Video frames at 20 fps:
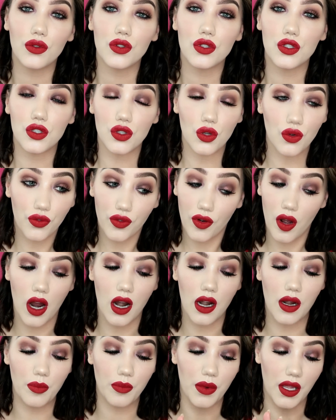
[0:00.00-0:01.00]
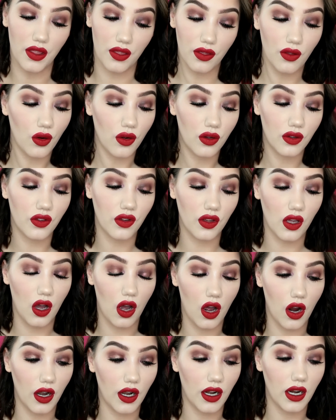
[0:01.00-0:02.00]
so far my thoughts
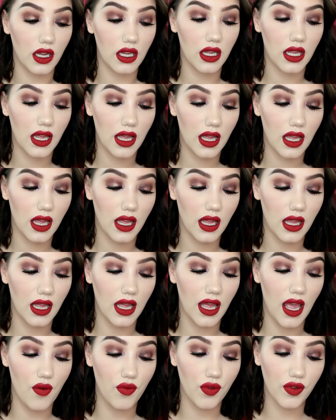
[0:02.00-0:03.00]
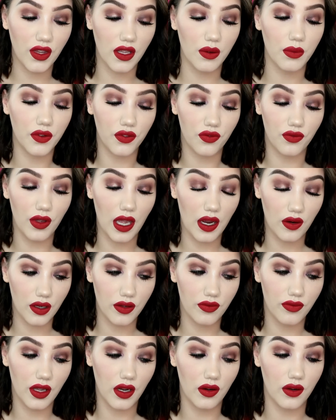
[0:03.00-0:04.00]
are everything was
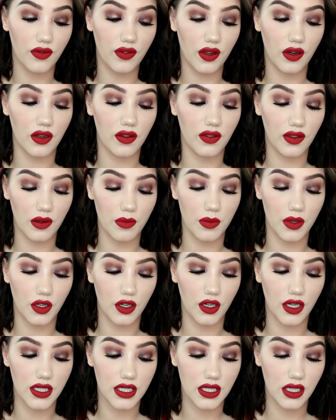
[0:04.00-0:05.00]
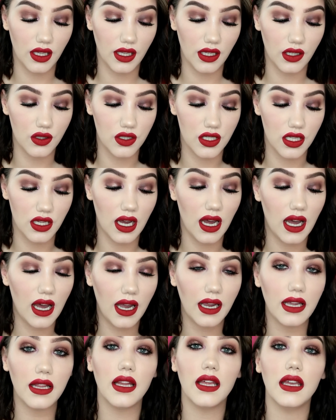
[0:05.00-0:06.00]
very, very, very similar until I got to the
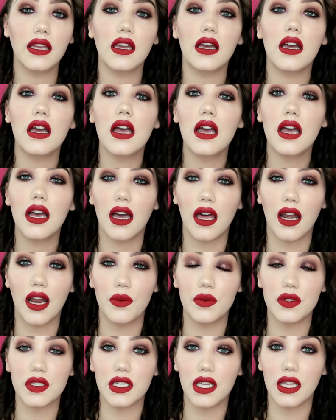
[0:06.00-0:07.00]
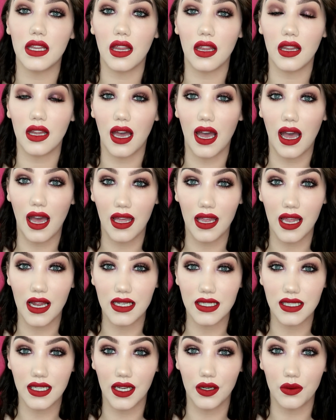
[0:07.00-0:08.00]
highlight, and I would say that the high
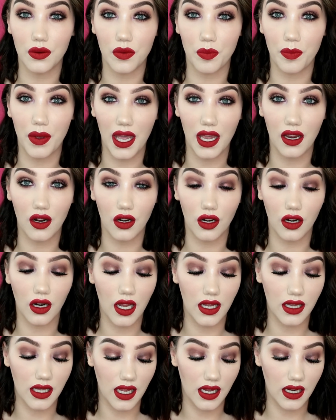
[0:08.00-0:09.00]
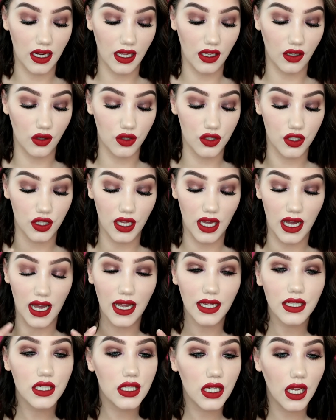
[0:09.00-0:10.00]
end side was better, and then I got to the
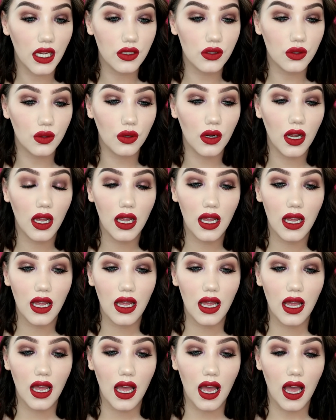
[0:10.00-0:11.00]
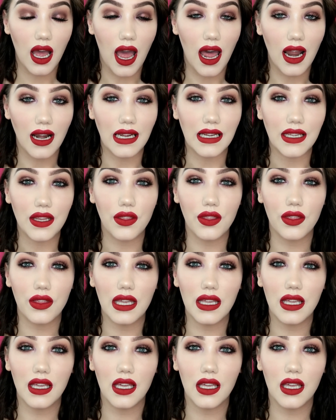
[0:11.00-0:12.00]
eyeshadow and I
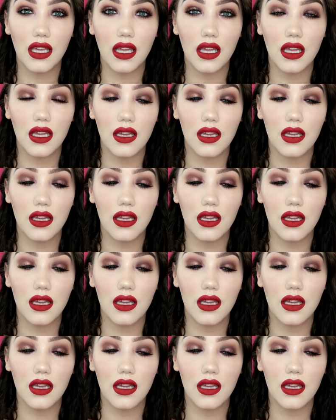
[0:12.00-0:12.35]
think